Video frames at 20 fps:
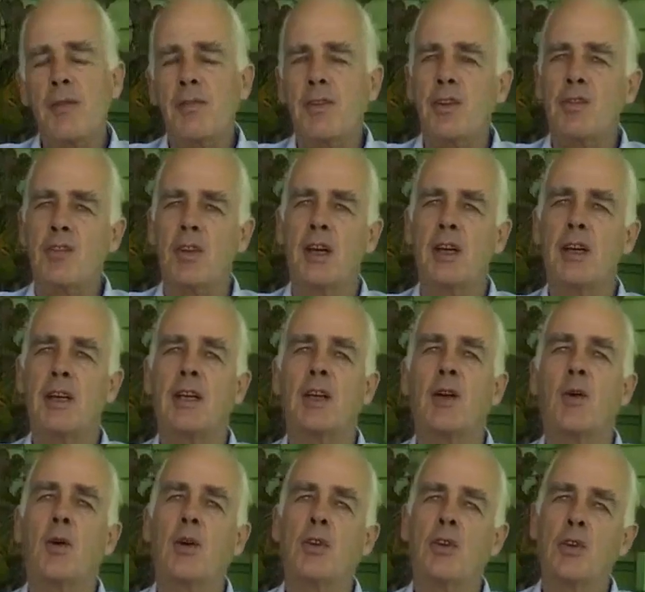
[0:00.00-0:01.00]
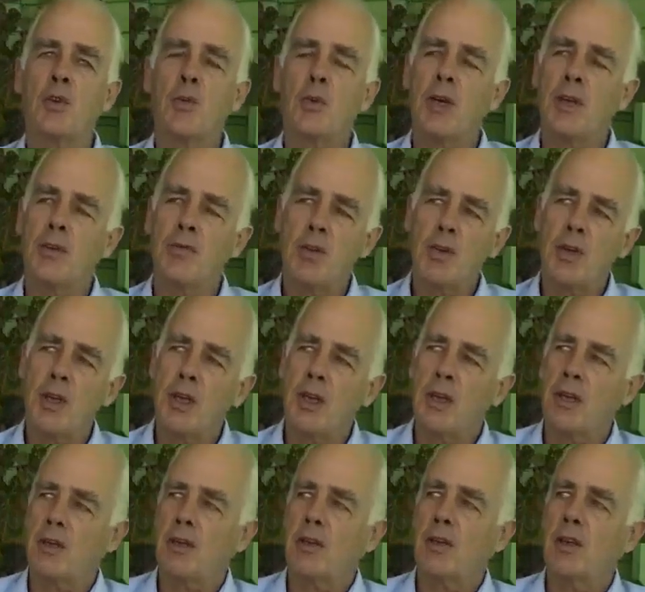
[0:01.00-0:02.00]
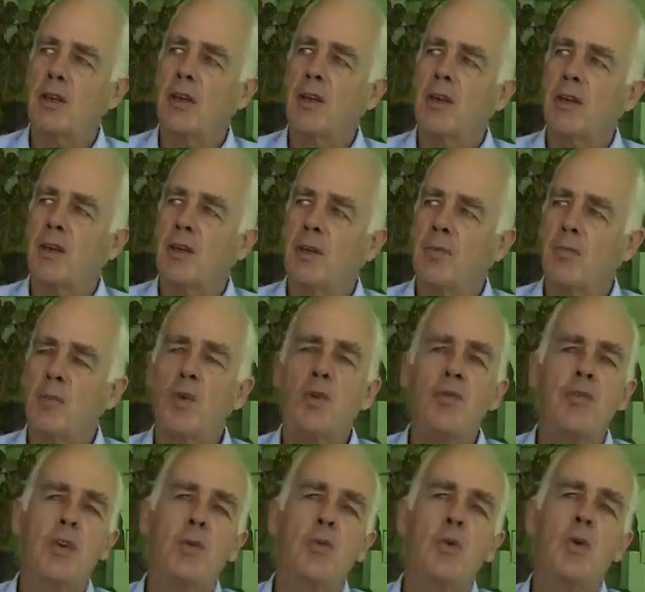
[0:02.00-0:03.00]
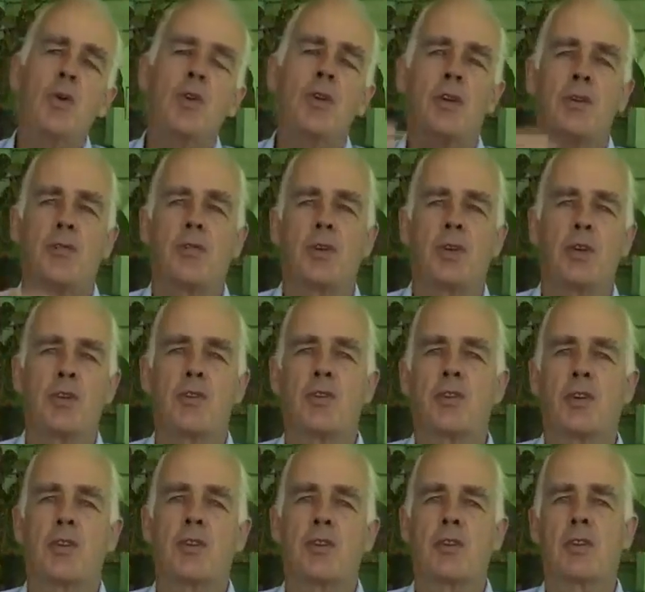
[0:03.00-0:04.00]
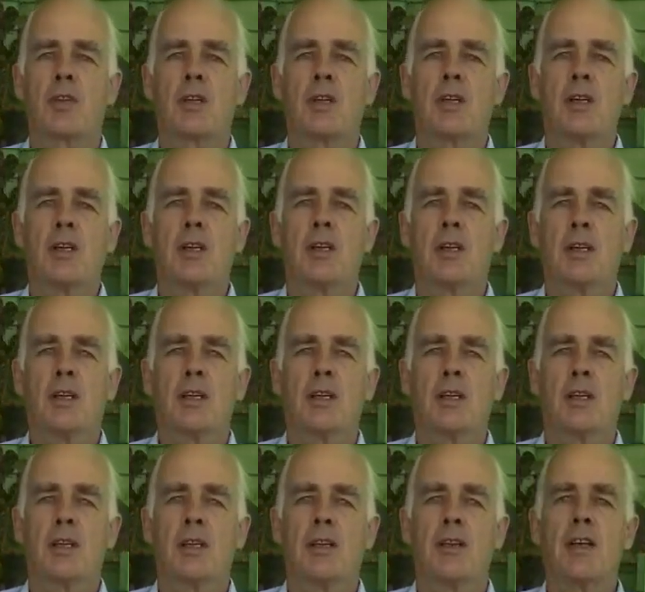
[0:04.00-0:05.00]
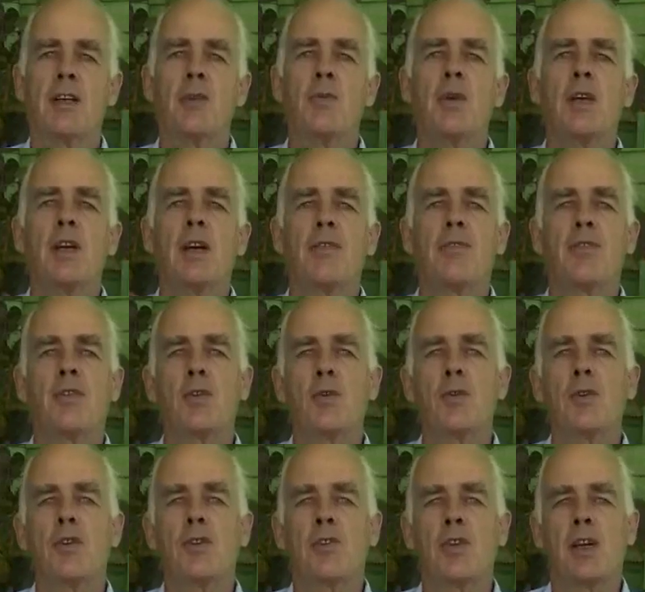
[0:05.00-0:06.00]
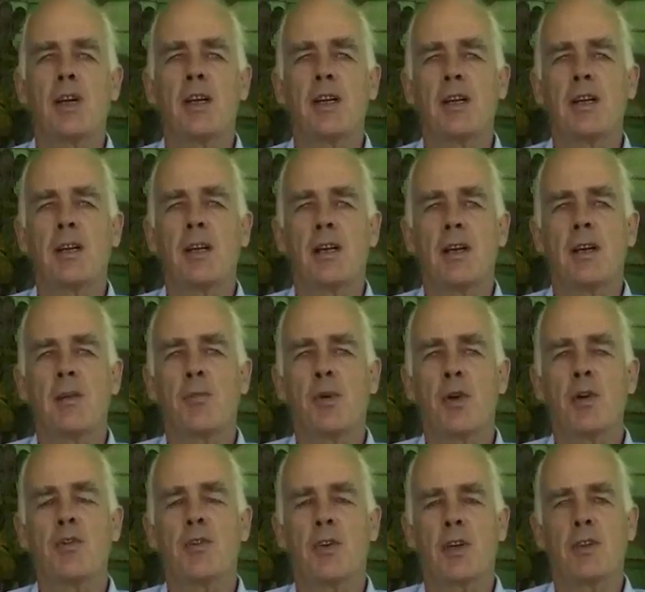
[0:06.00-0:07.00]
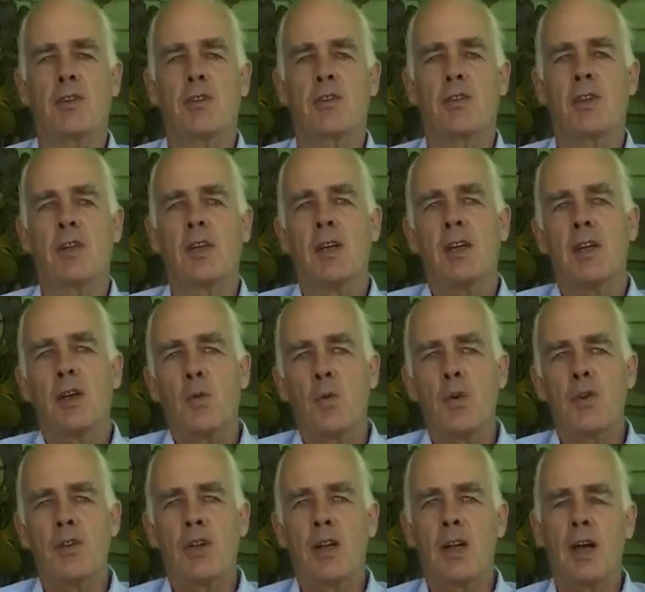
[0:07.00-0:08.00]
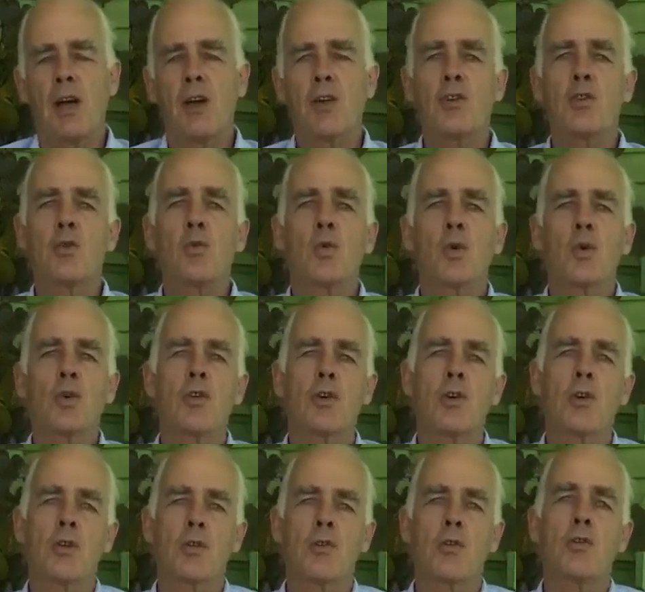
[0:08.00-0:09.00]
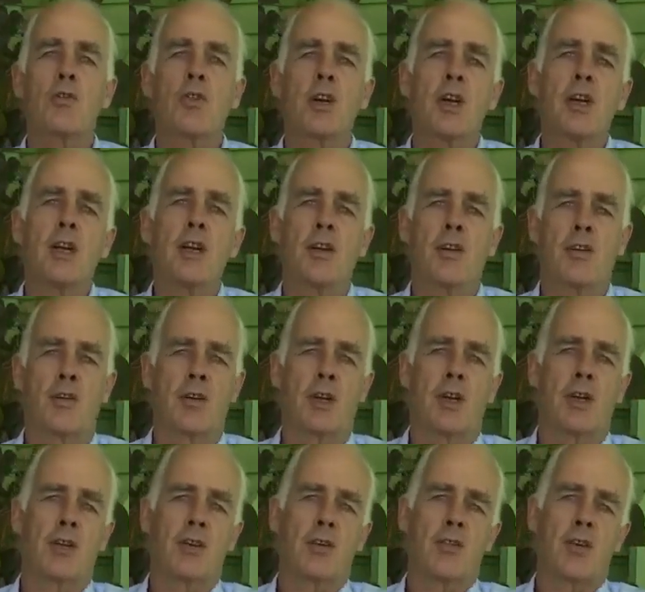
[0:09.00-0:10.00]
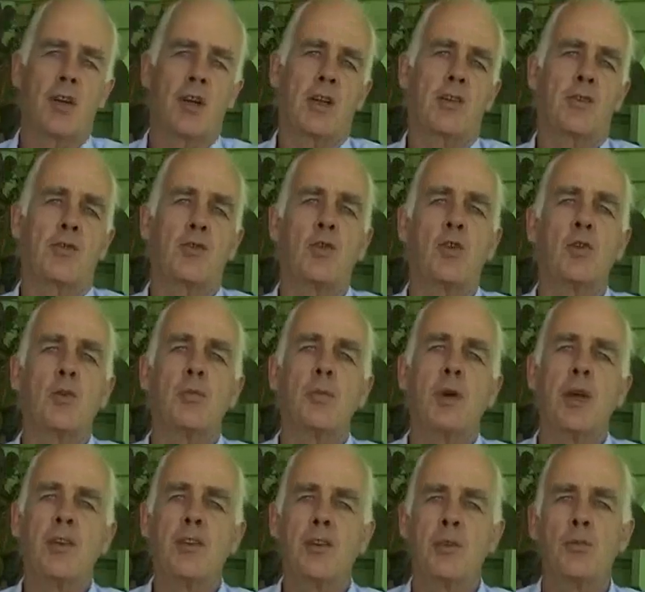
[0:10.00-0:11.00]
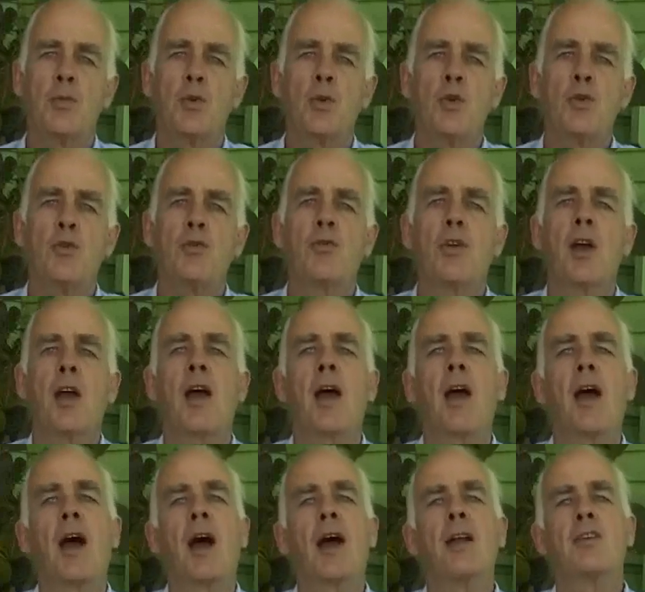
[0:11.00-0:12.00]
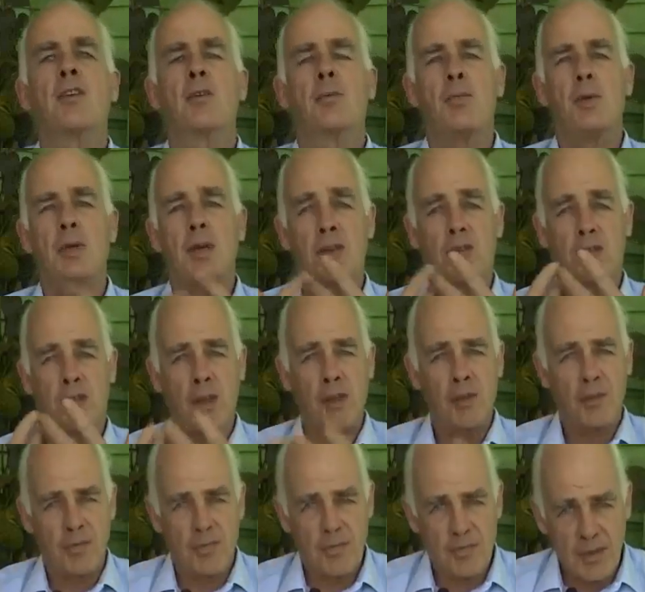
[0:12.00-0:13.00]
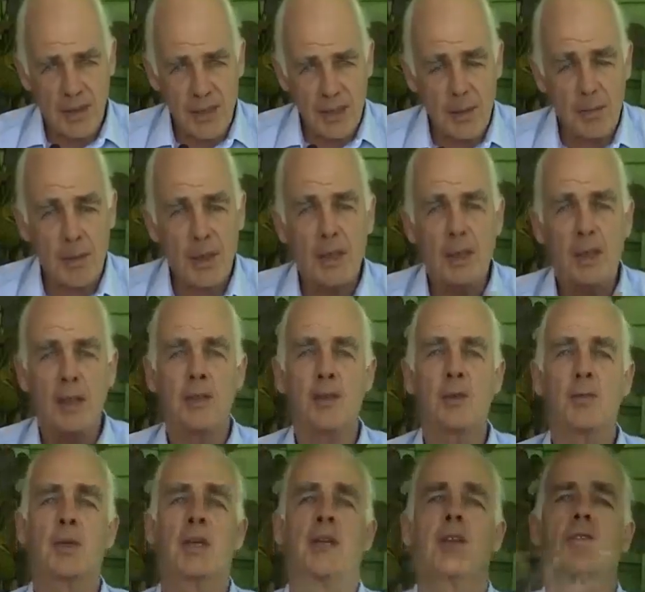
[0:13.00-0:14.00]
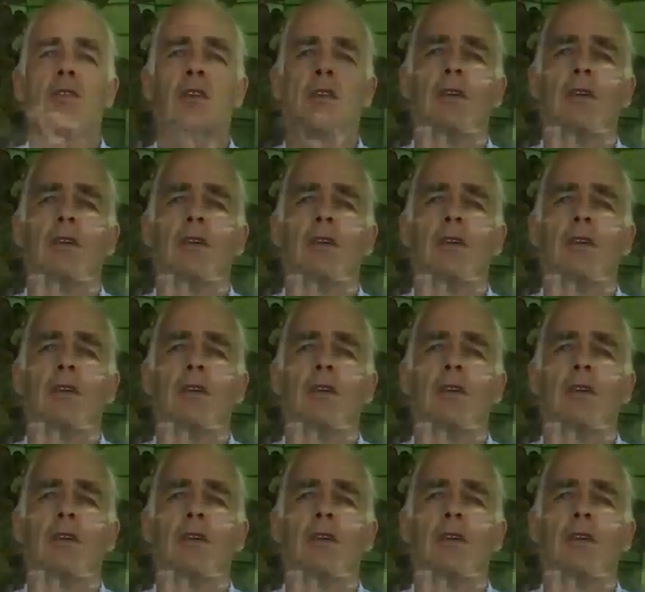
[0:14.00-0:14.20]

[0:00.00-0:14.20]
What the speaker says: way of designing or a new way of looking at moving water, for instance, then we have to design a process which allows water to change and to transform and to move and to be itself, fundamentally to be